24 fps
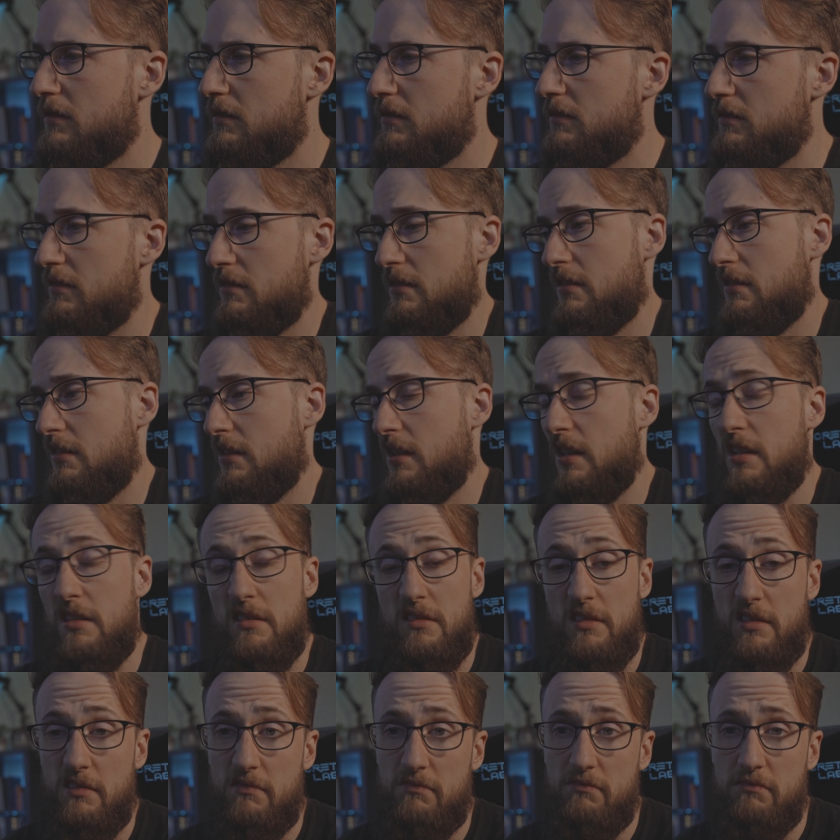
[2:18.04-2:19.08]
So I
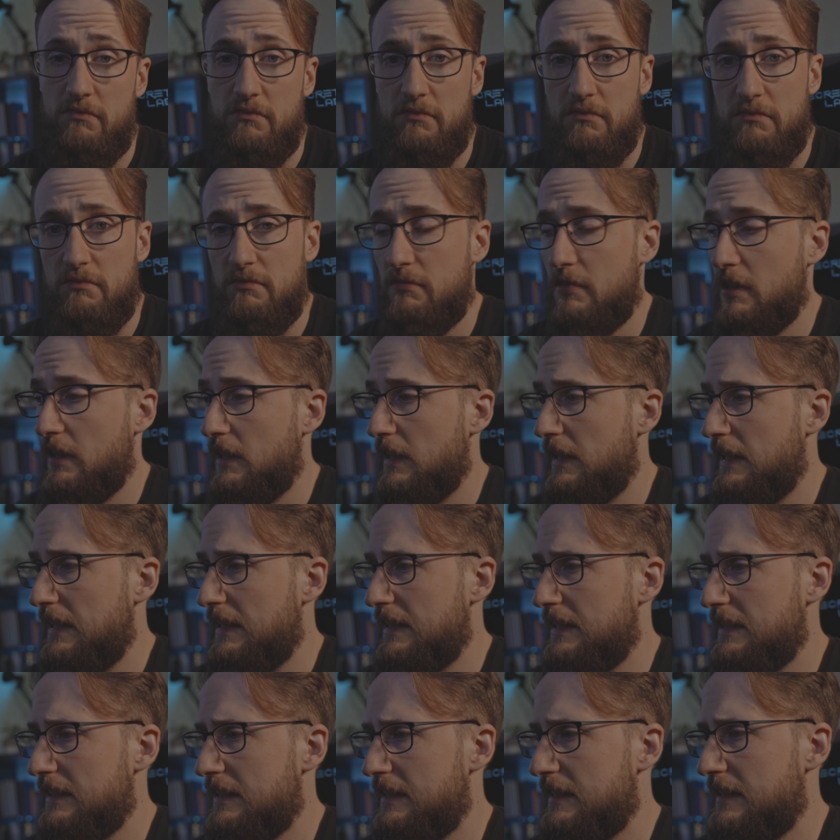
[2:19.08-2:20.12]
guess
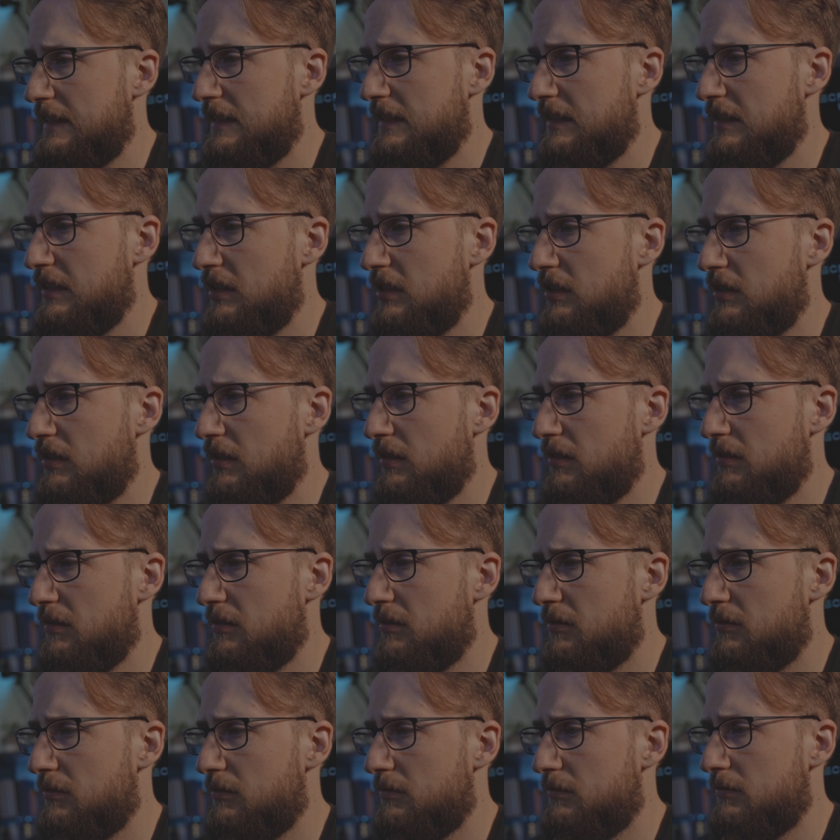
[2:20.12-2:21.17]
let's
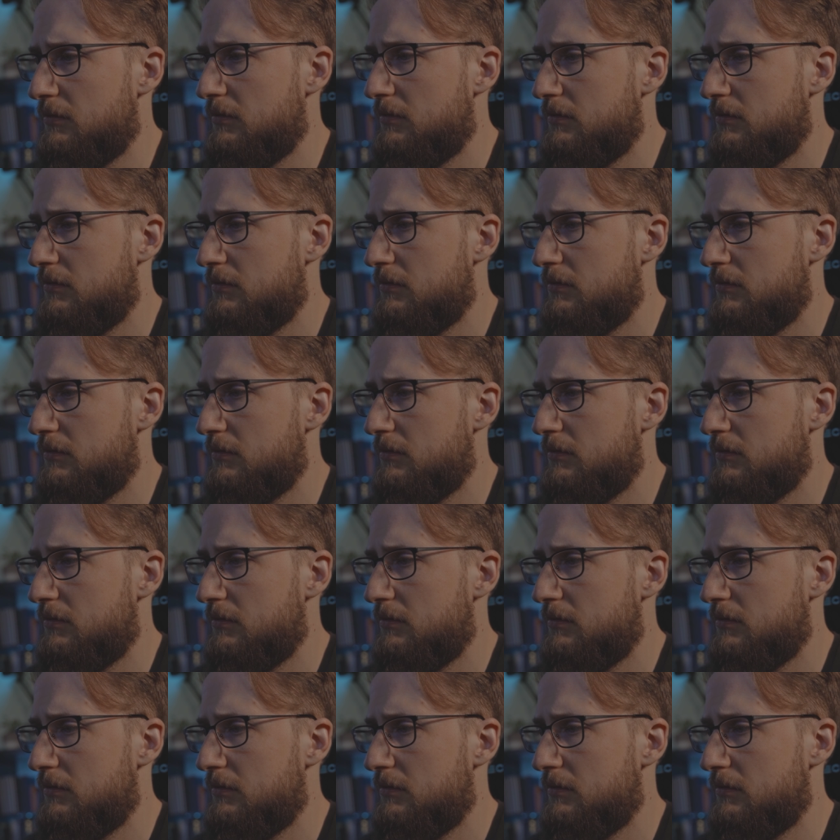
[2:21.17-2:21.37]
go.